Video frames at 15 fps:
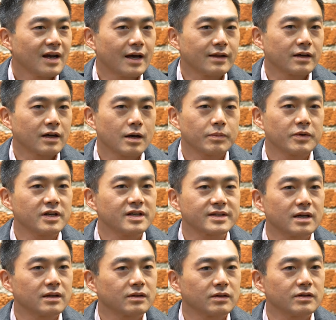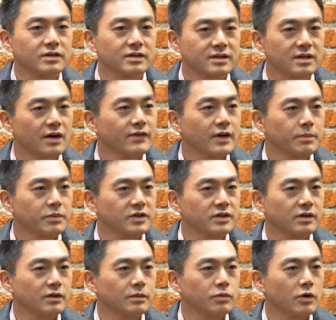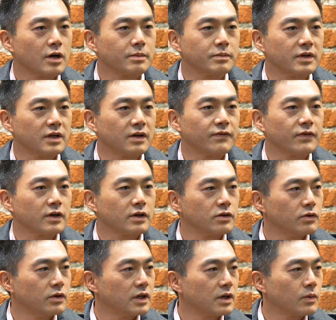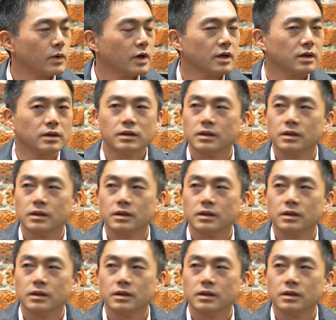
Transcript: and the company is out there to solve that particular problem in a very unique way.